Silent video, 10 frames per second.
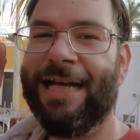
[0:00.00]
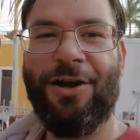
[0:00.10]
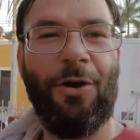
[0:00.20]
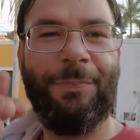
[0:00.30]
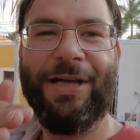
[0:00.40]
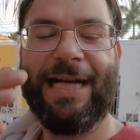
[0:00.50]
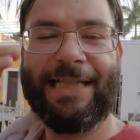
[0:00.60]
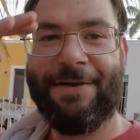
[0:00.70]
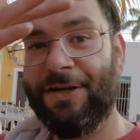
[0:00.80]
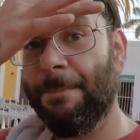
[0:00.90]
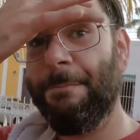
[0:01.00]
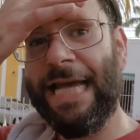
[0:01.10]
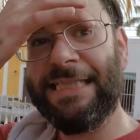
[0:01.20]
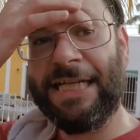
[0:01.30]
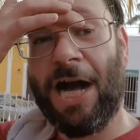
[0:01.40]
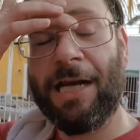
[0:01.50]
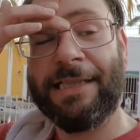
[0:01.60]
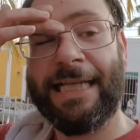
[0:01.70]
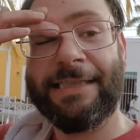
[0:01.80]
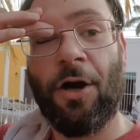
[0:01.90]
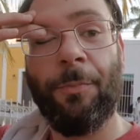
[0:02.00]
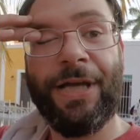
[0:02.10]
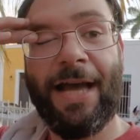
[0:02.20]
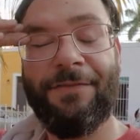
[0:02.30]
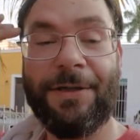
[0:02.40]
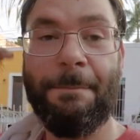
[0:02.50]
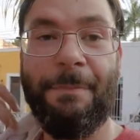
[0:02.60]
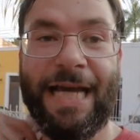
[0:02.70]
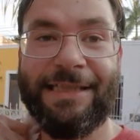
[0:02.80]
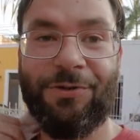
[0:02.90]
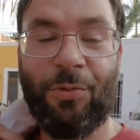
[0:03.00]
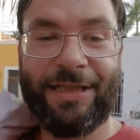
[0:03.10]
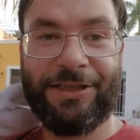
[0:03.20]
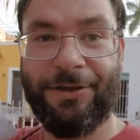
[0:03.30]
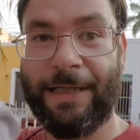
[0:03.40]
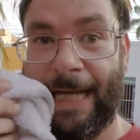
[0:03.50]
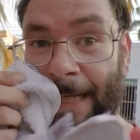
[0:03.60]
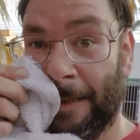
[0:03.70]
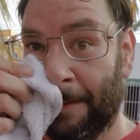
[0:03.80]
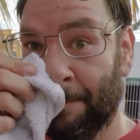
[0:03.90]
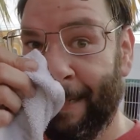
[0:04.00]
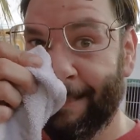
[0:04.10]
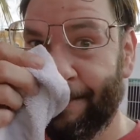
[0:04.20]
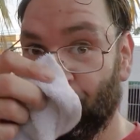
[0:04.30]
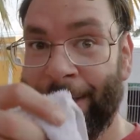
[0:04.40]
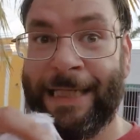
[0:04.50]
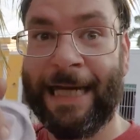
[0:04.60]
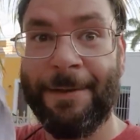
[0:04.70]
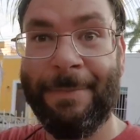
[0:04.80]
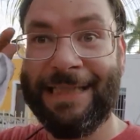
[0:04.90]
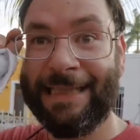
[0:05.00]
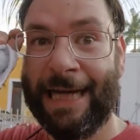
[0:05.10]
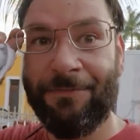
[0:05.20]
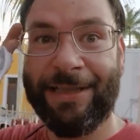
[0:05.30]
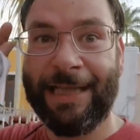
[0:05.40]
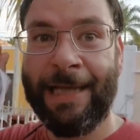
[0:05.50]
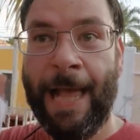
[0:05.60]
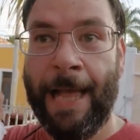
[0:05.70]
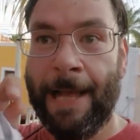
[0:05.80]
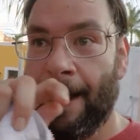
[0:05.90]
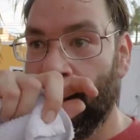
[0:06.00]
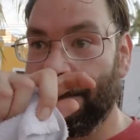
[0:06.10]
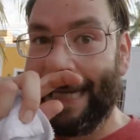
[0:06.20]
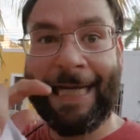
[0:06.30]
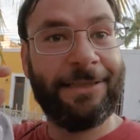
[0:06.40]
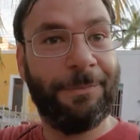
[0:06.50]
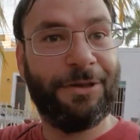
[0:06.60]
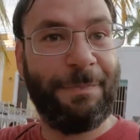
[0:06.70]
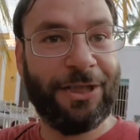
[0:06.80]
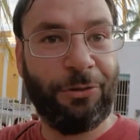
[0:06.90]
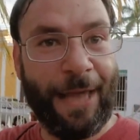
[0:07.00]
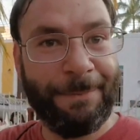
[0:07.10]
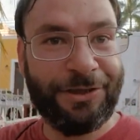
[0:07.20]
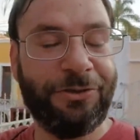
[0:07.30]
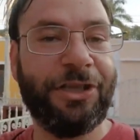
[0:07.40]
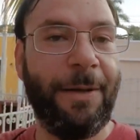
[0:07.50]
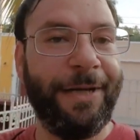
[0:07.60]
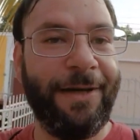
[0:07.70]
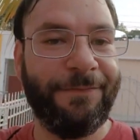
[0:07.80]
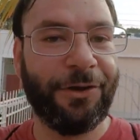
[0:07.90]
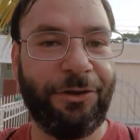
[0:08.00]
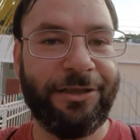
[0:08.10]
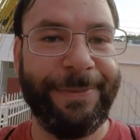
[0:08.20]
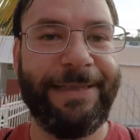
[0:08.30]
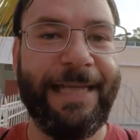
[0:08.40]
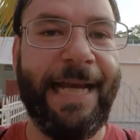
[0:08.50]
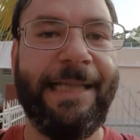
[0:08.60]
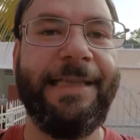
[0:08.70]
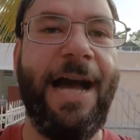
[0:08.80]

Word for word: I hope you guys have an amazing holidays. I hope you have an amazing rest of your day, an amazing week, an amazing everything. Um, I got some special episodes coming up for Christmas, and